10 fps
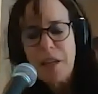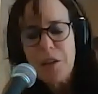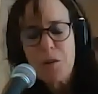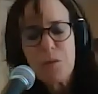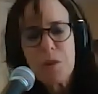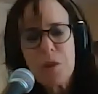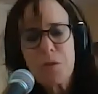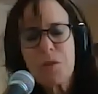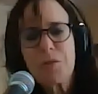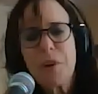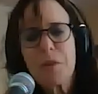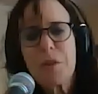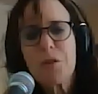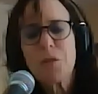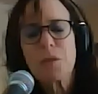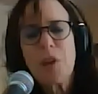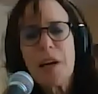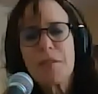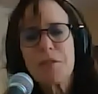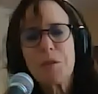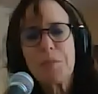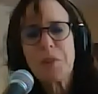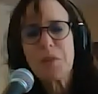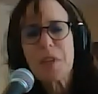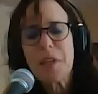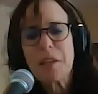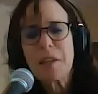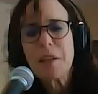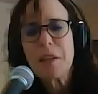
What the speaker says: you devoted your life to building